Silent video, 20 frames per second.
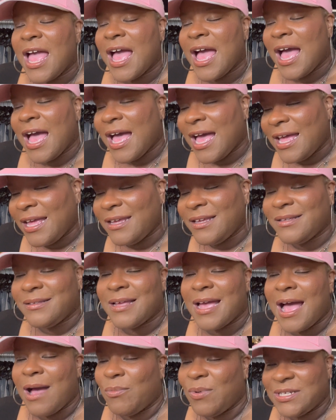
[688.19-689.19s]

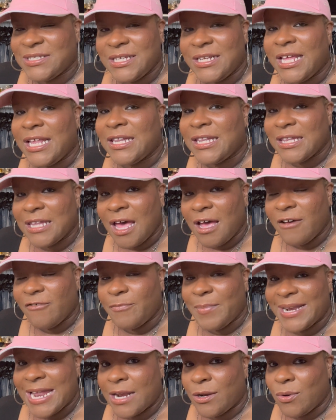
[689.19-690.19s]
I wasn't in love,
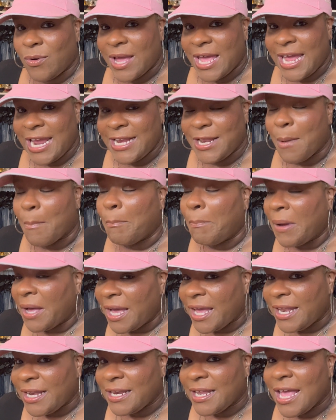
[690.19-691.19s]
but I don't hate it,
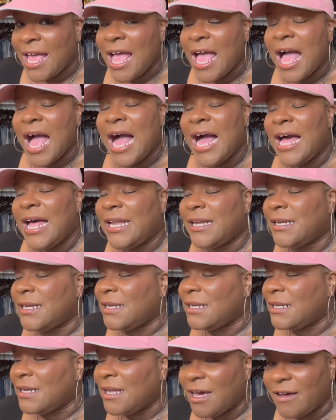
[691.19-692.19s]
but I
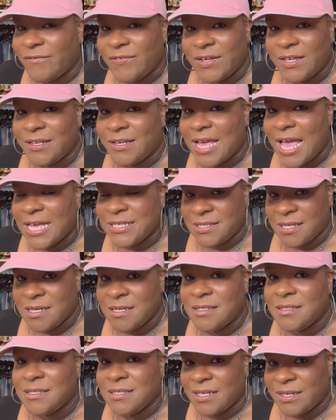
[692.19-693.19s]
love it as a
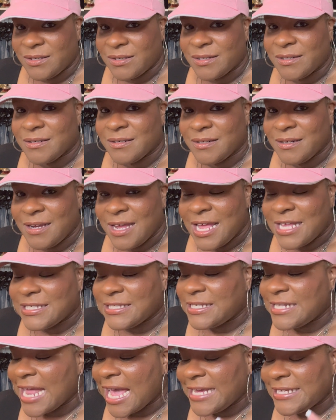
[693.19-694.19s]
concealer. It's
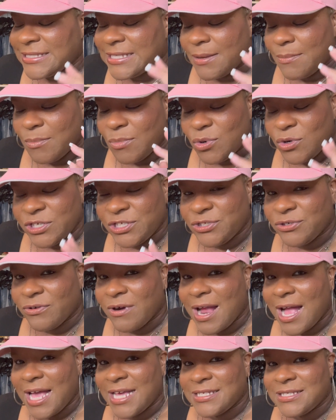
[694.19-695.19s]
nice and
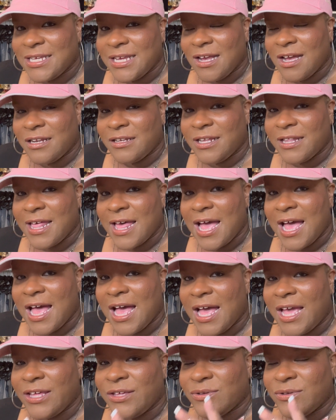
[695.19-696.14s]
moisturizing under the eye.